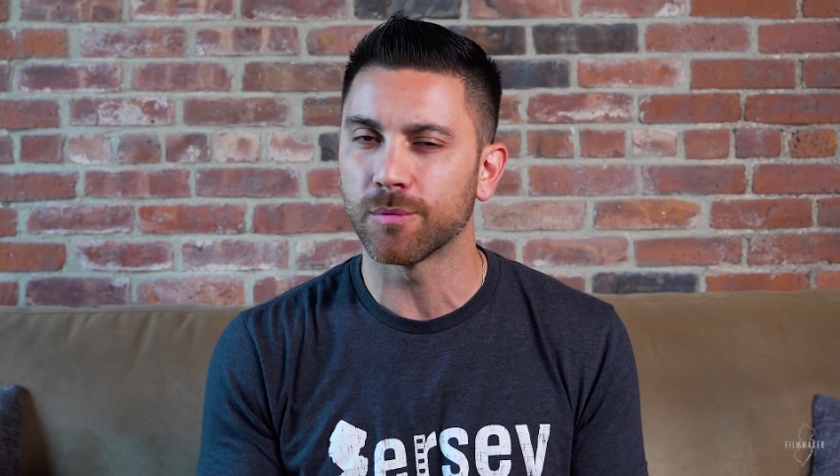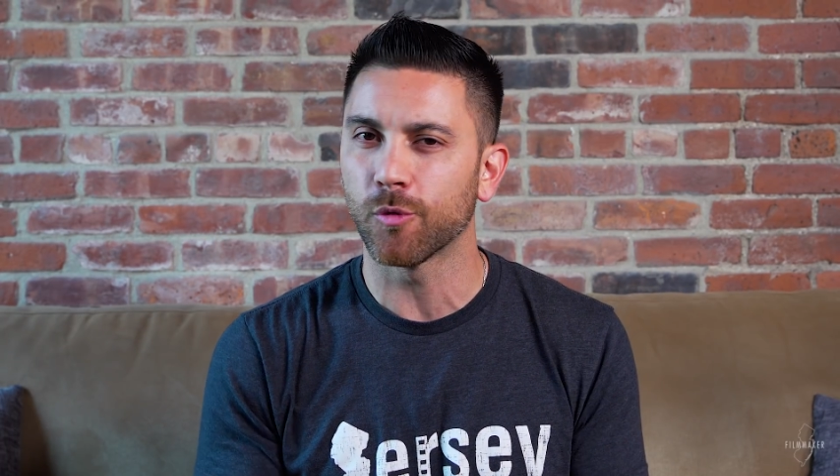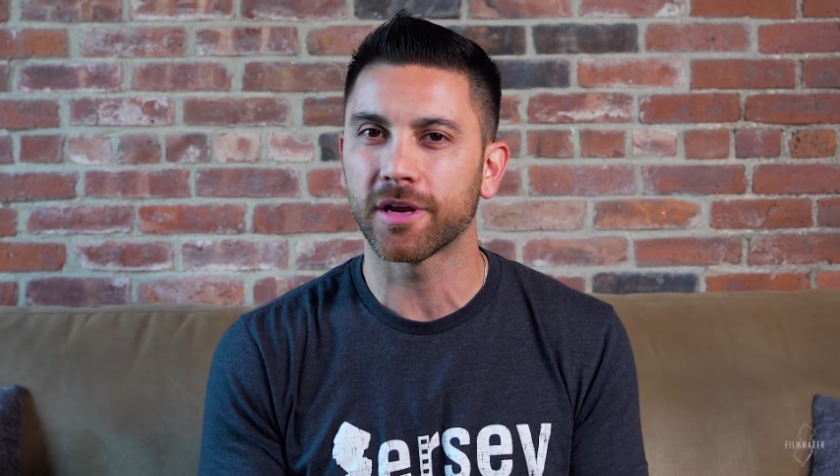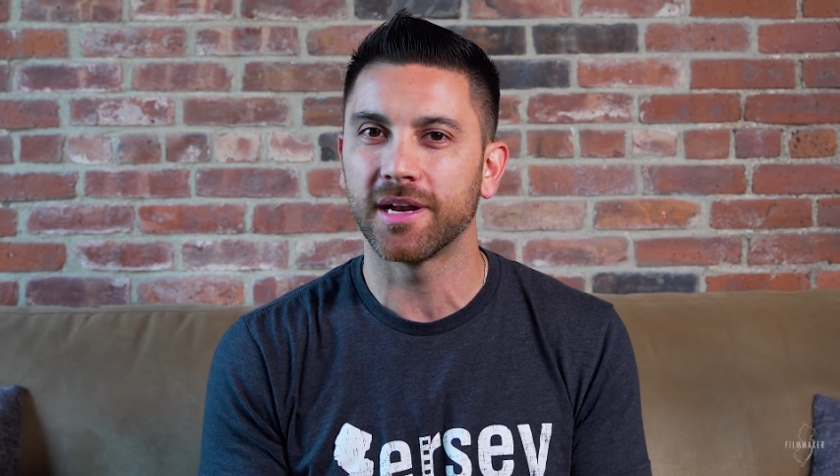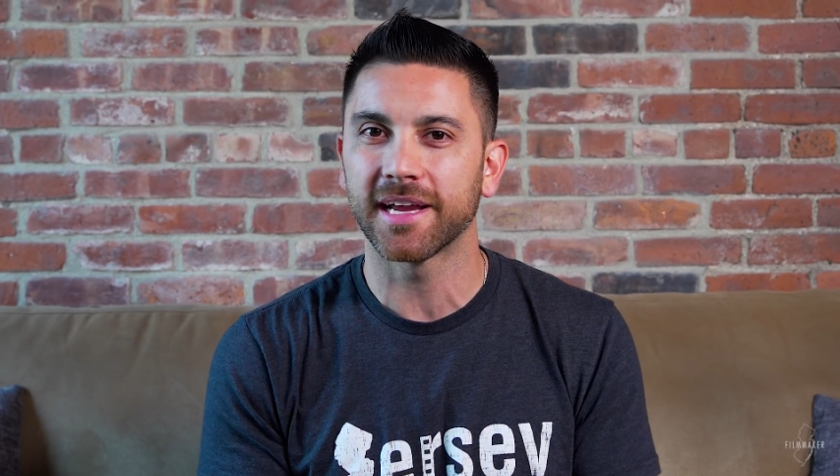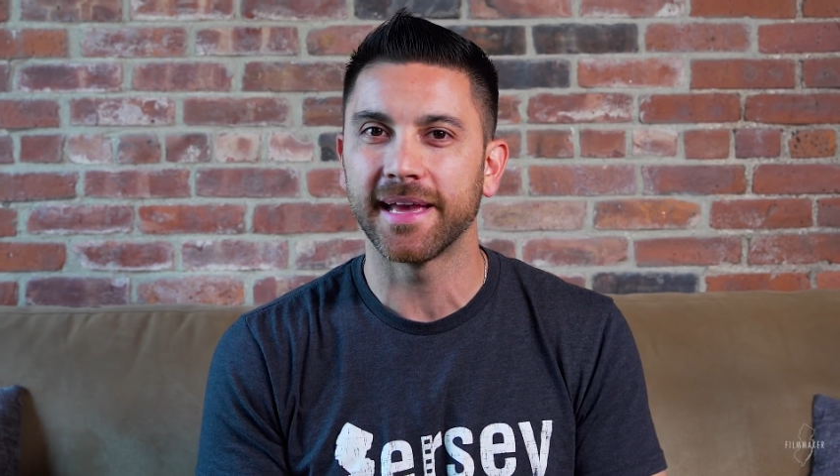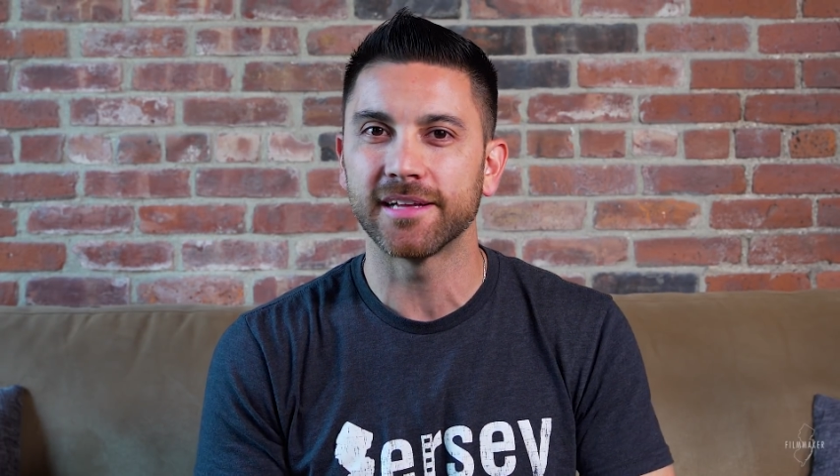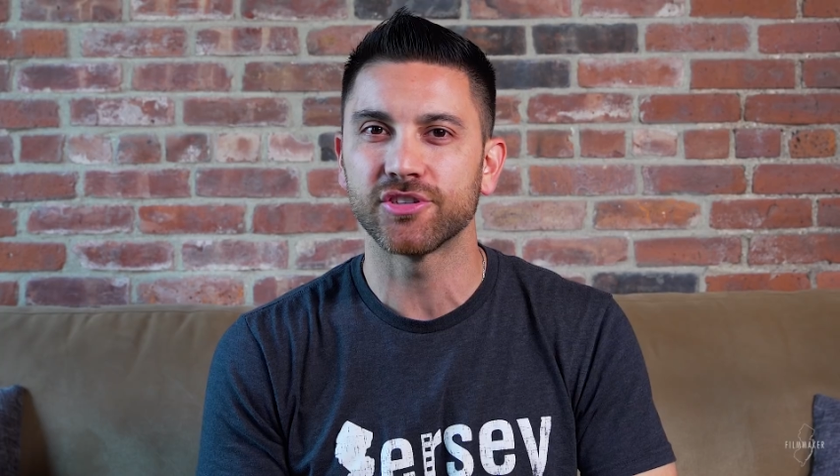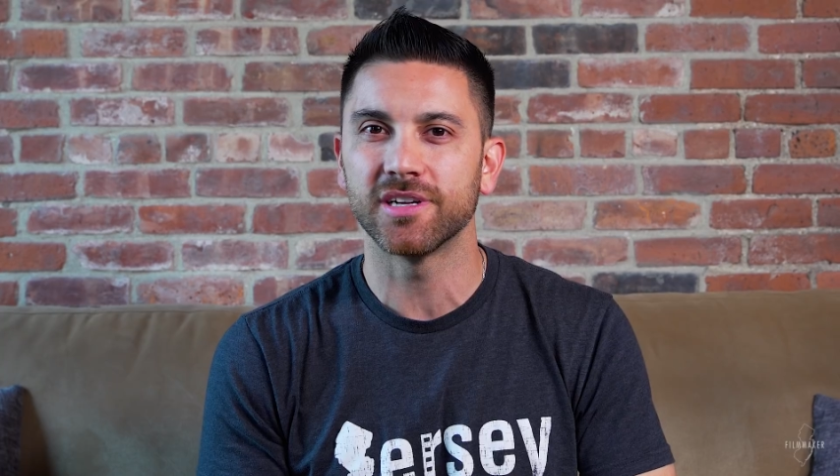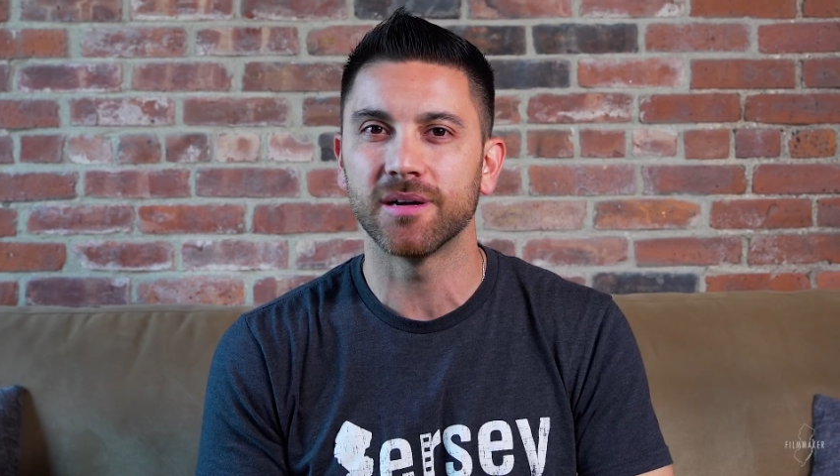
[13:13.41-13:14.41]
I'm working on
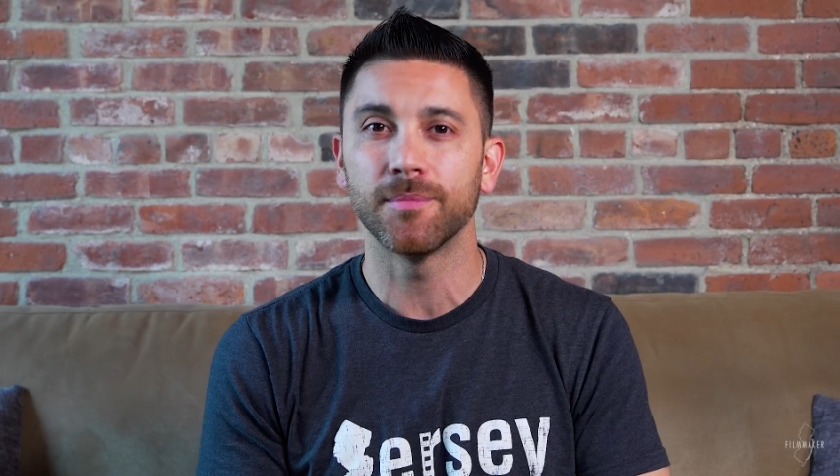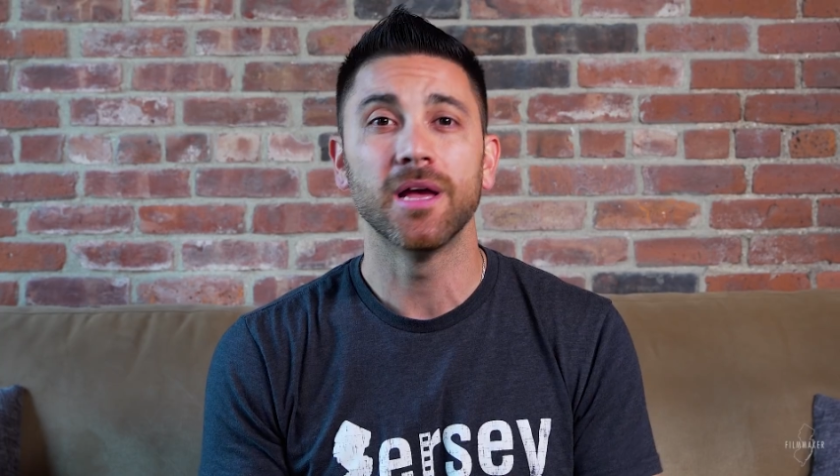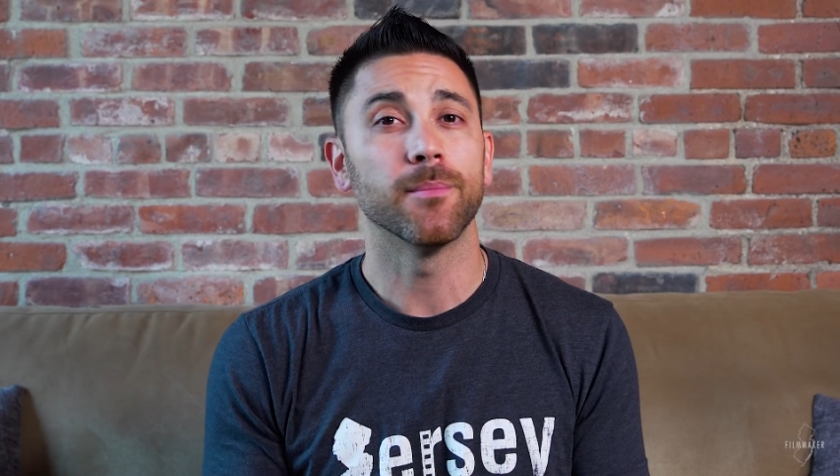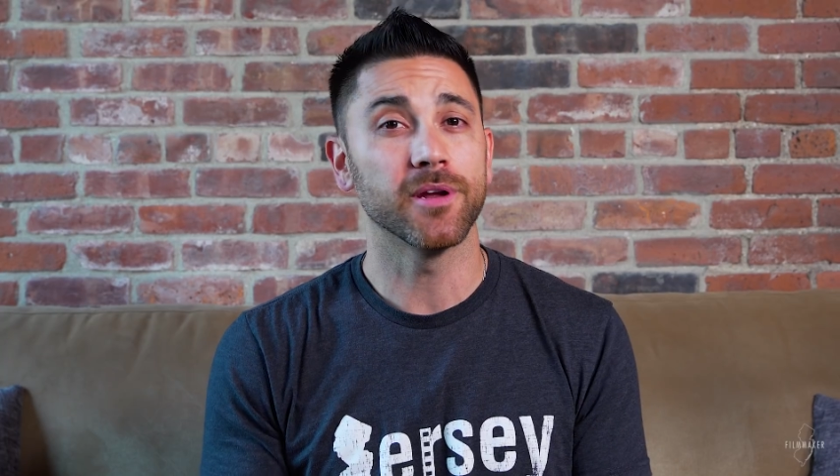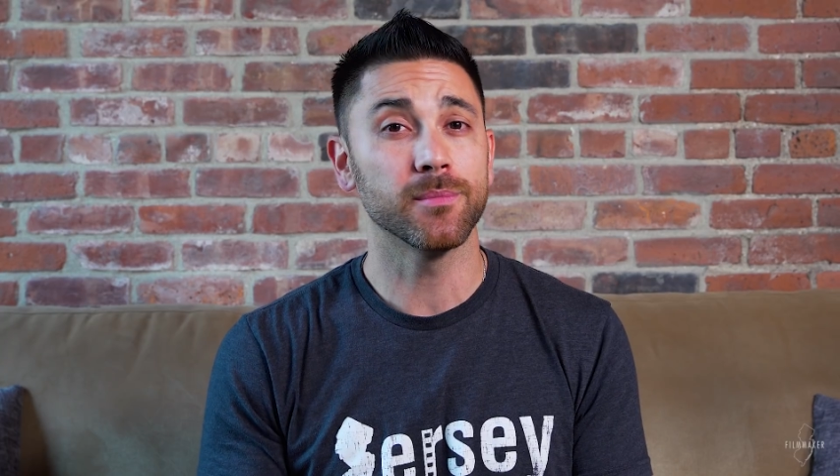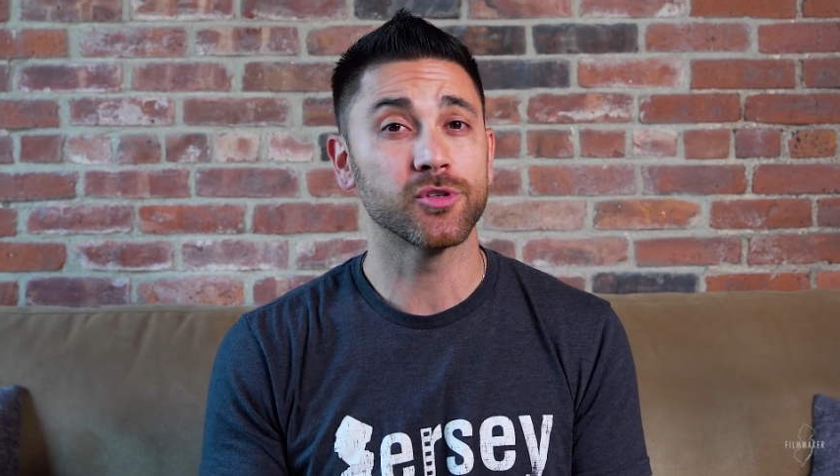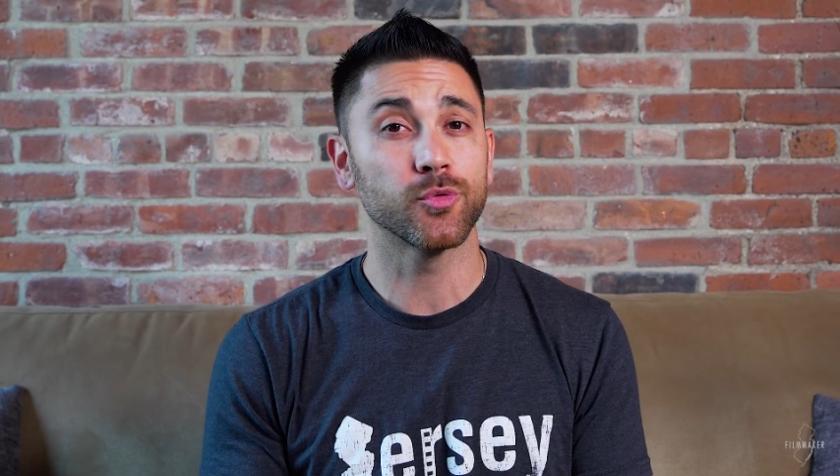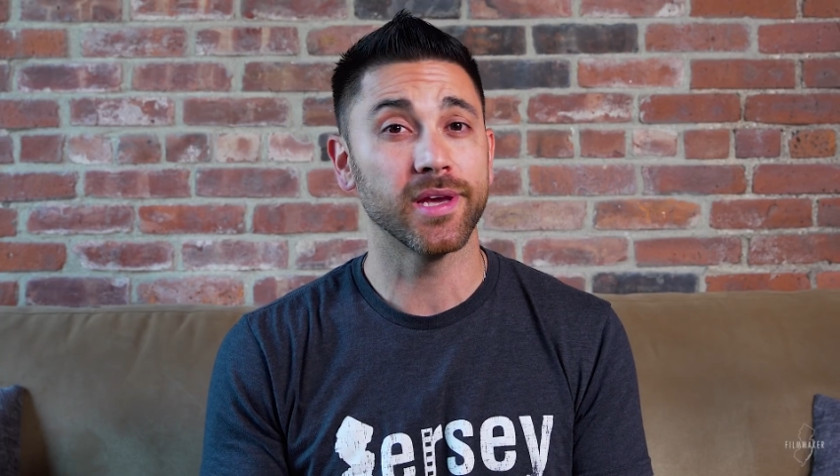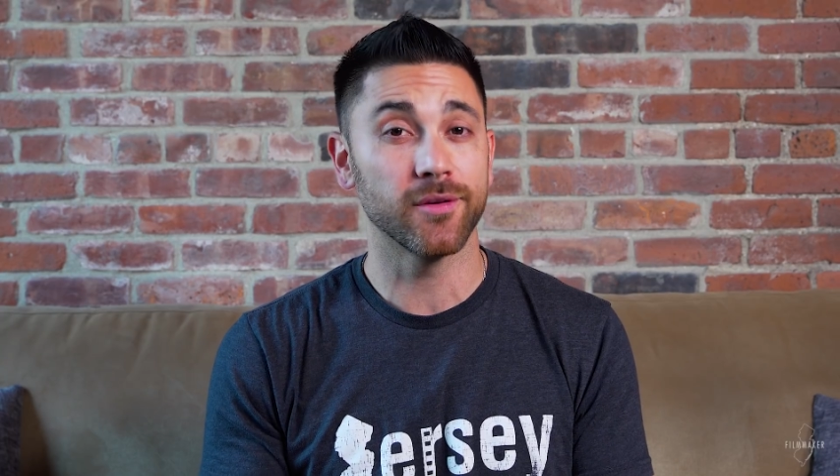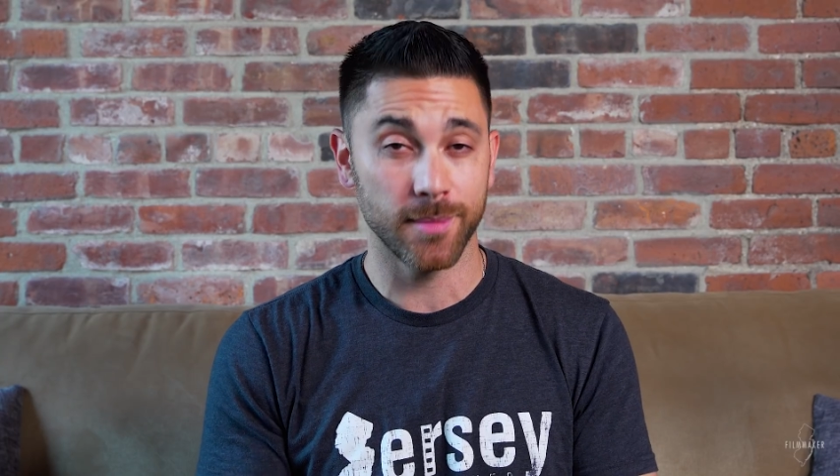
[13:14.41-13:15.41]
catching up, but in between,